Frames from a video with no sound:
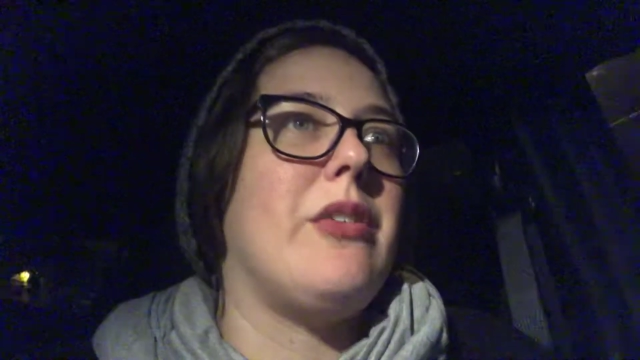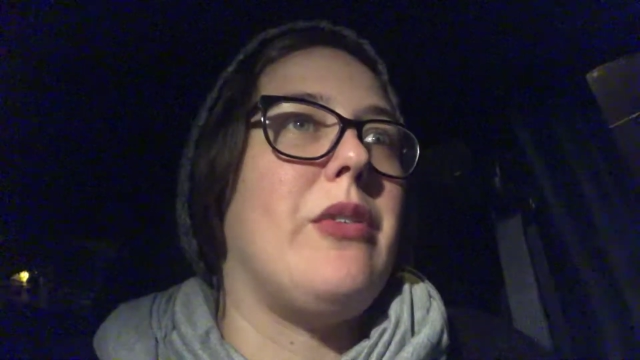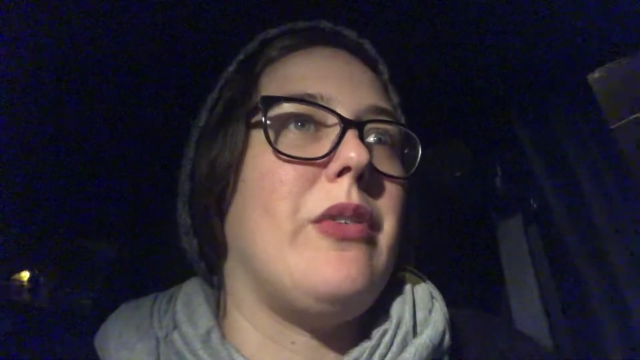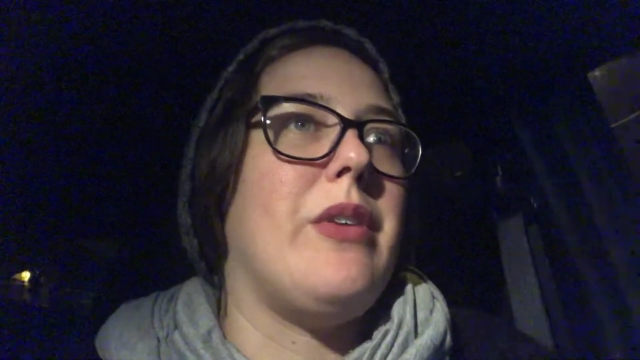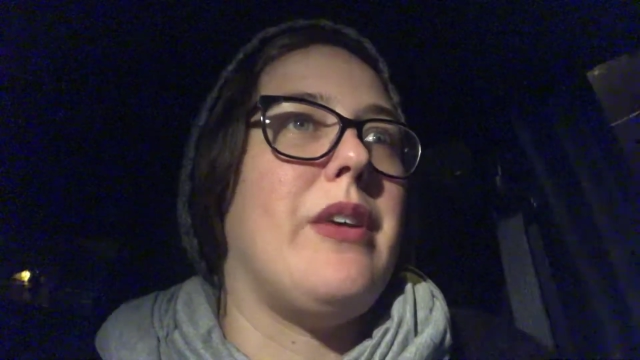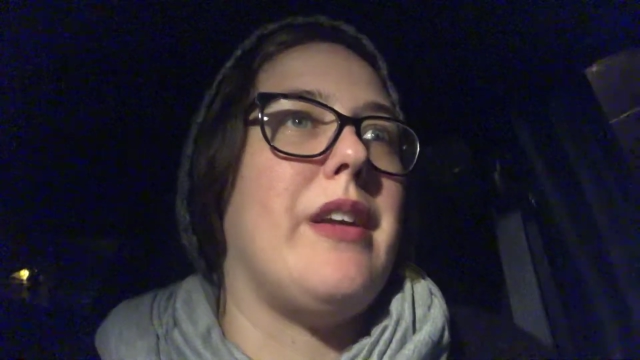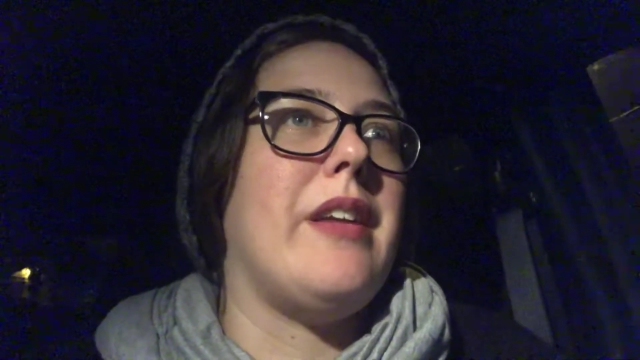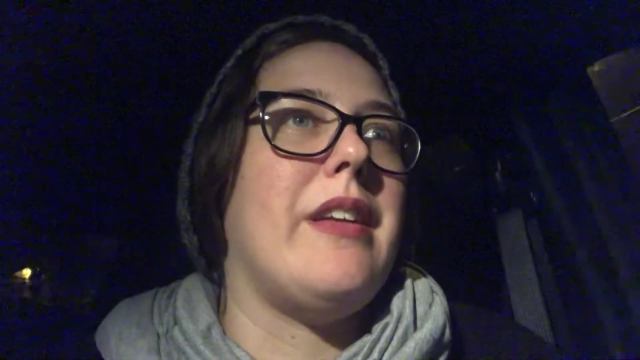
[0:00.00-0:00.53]

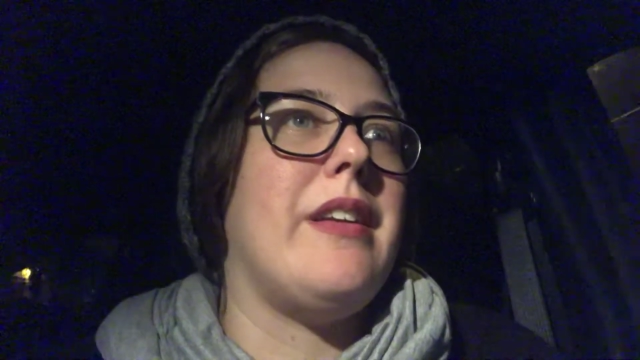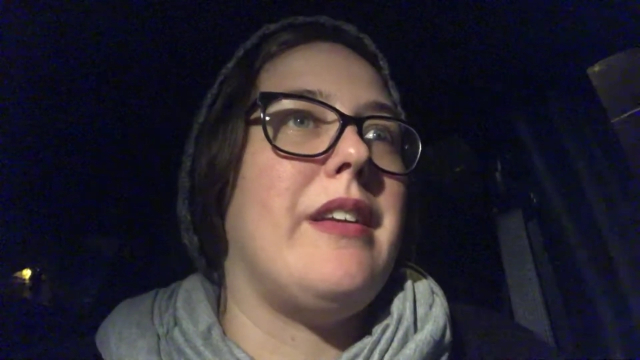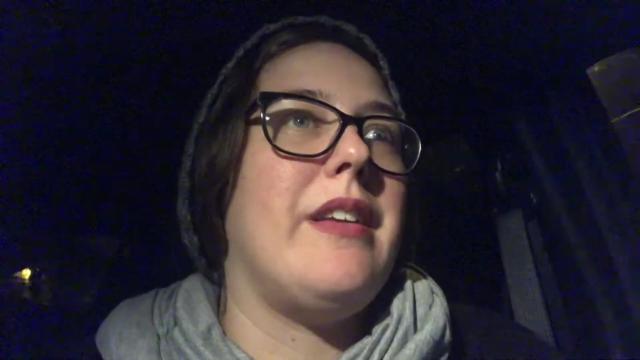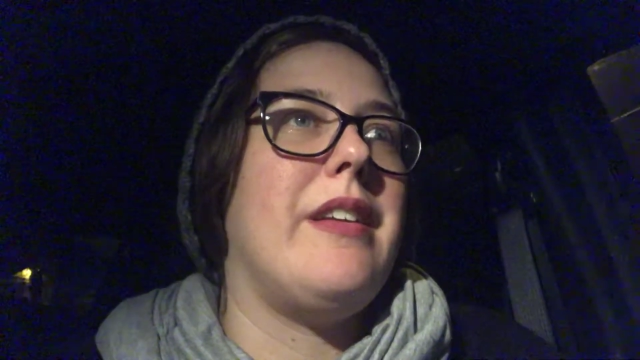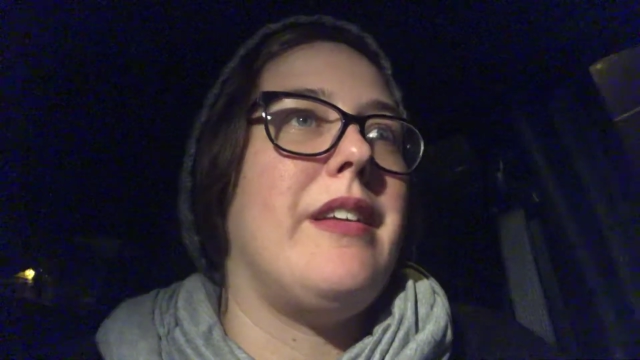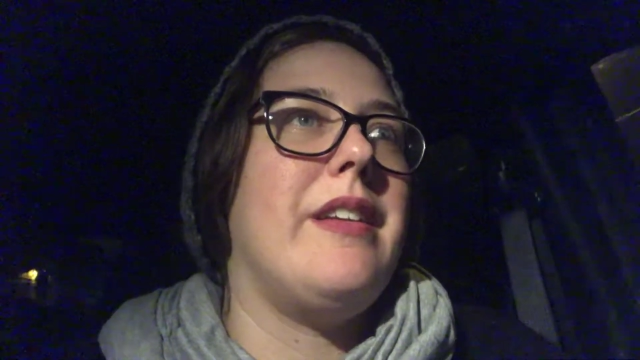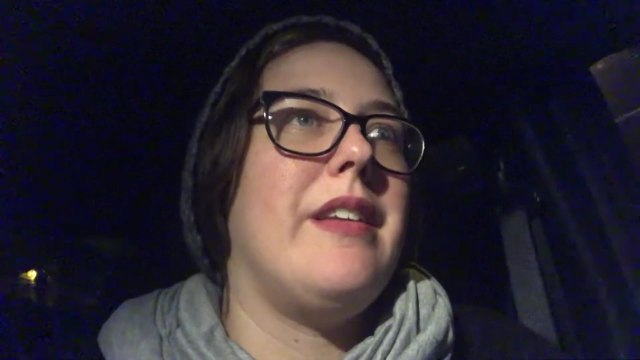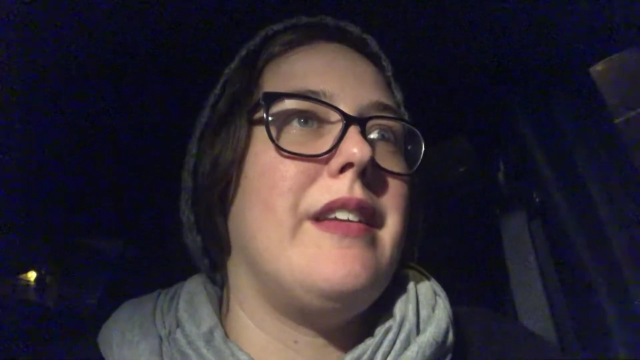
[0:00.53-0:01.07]
on
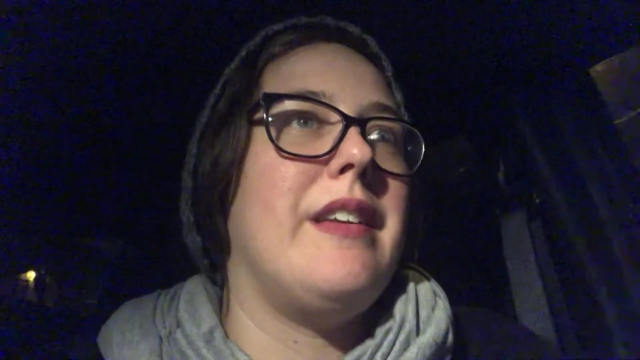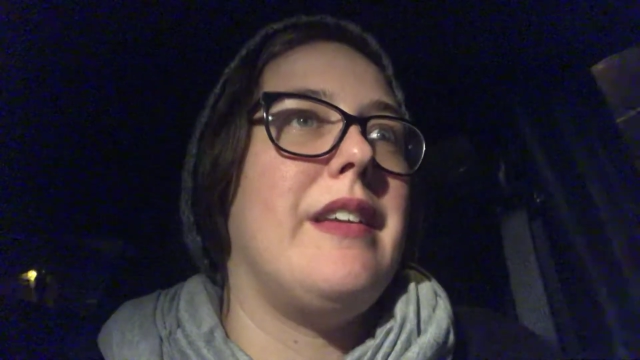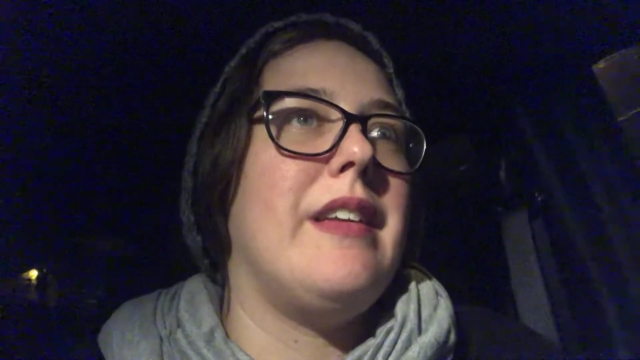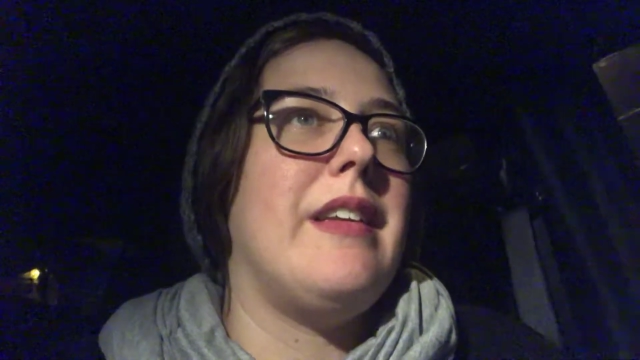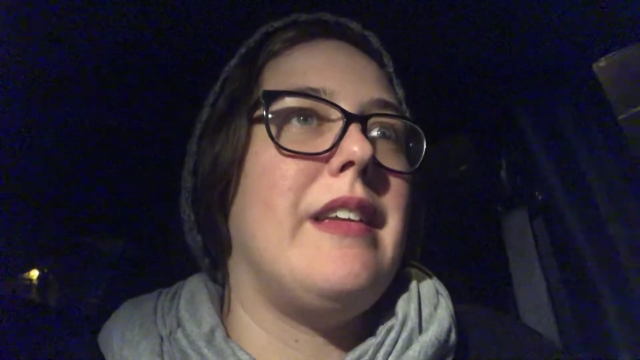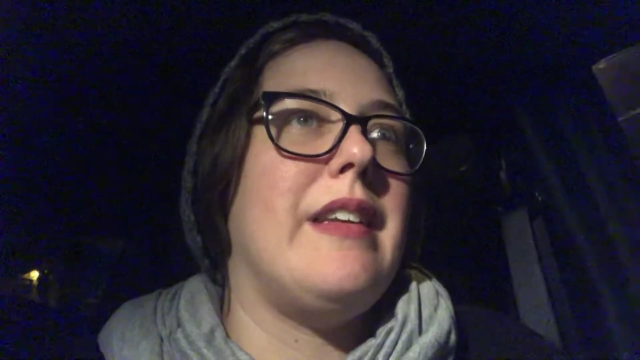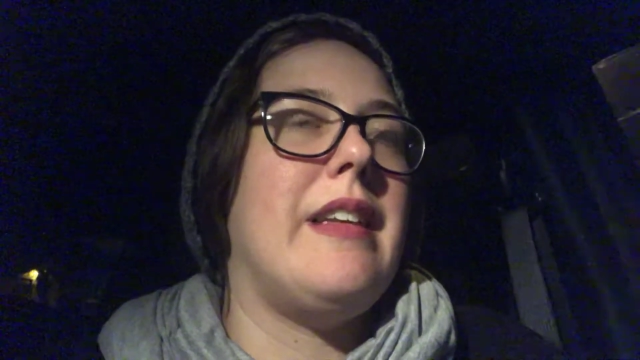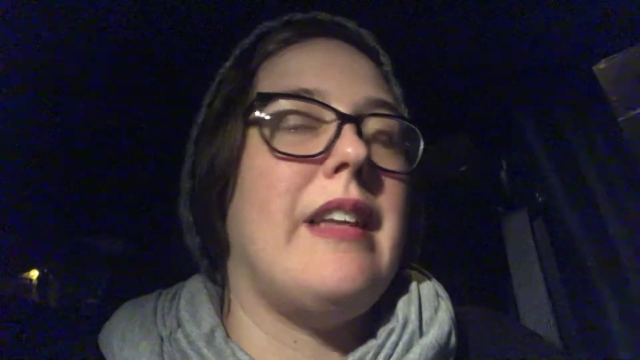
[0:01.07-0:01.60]

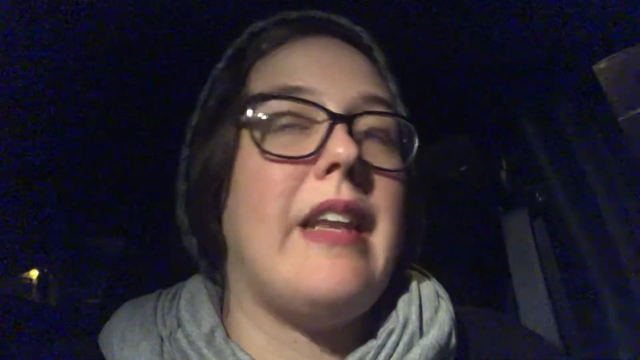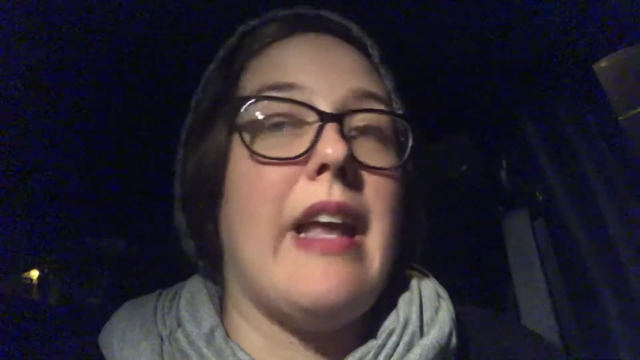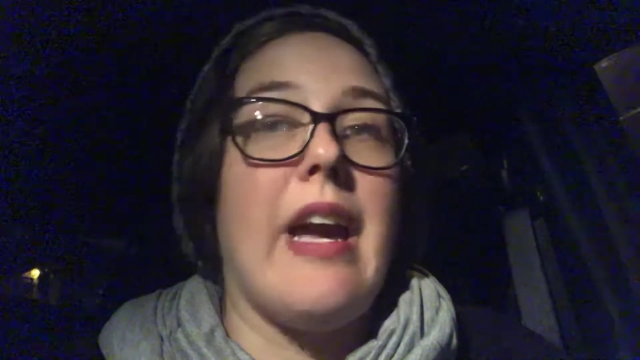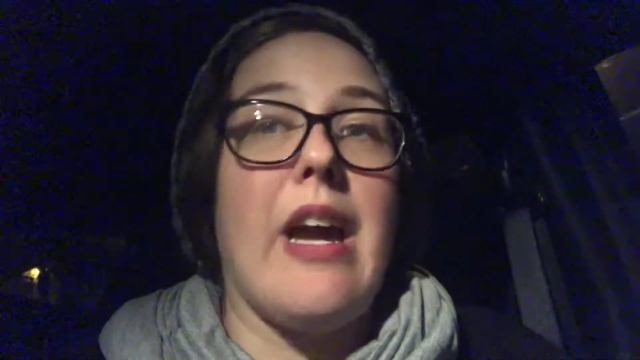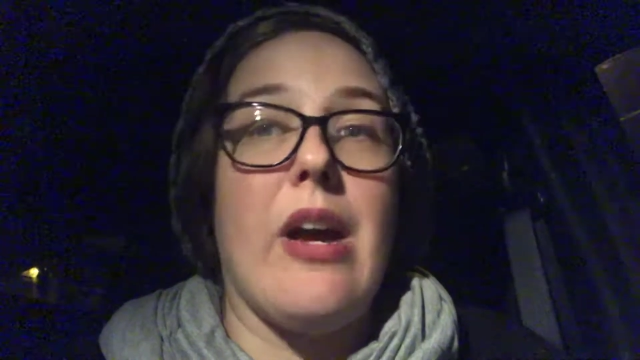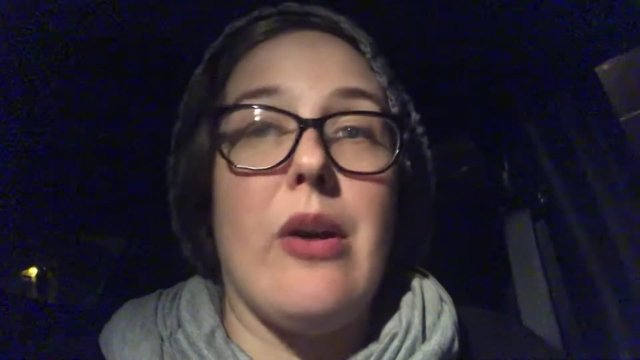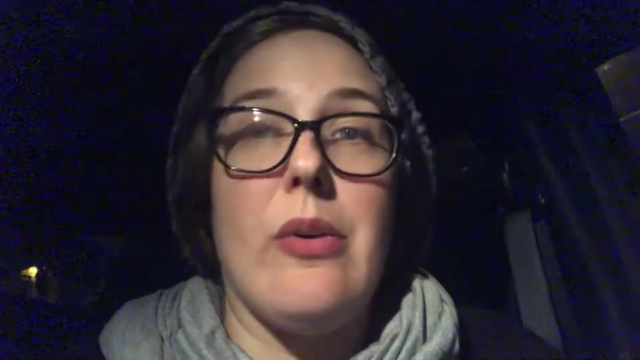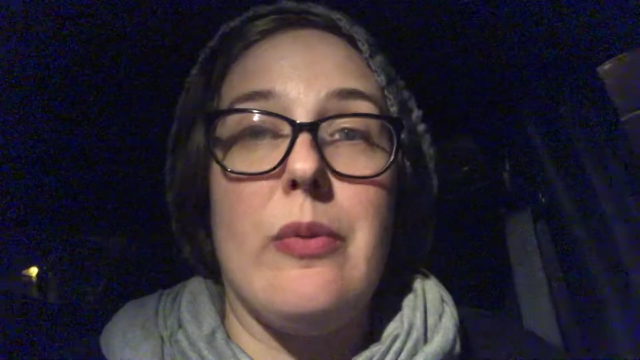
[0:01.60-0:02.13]

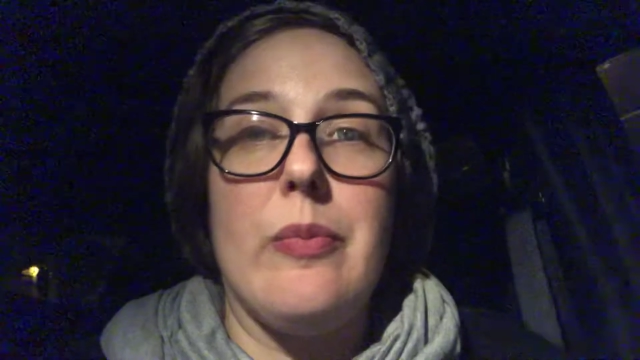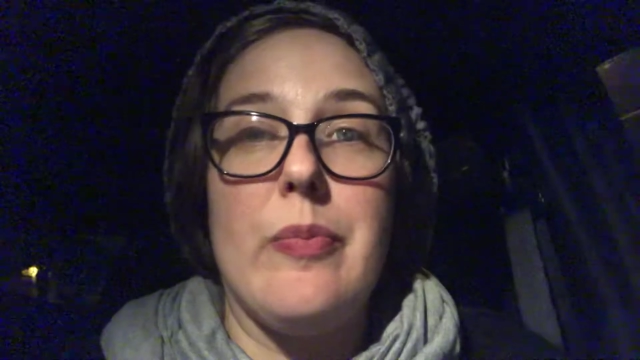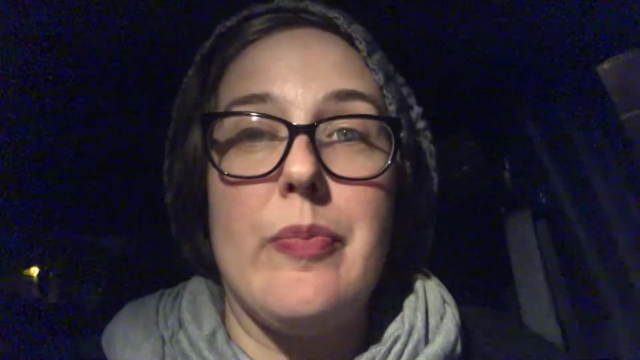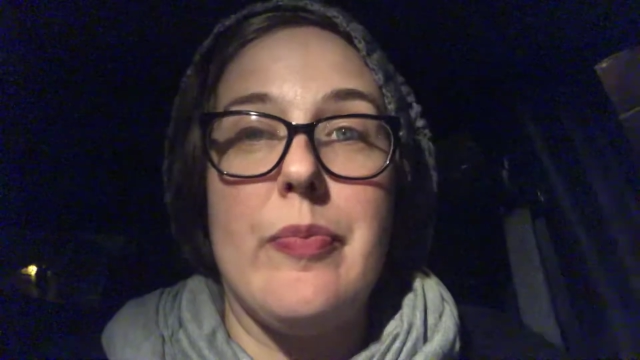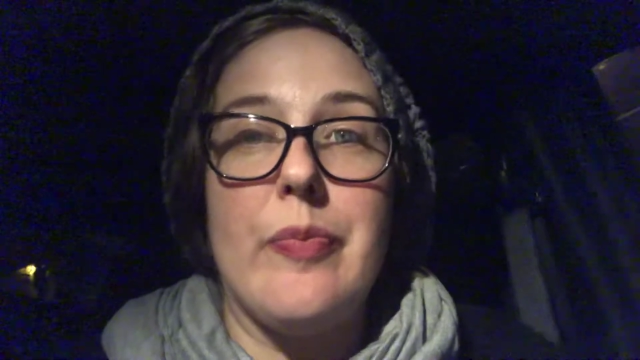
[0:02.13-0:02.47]
now.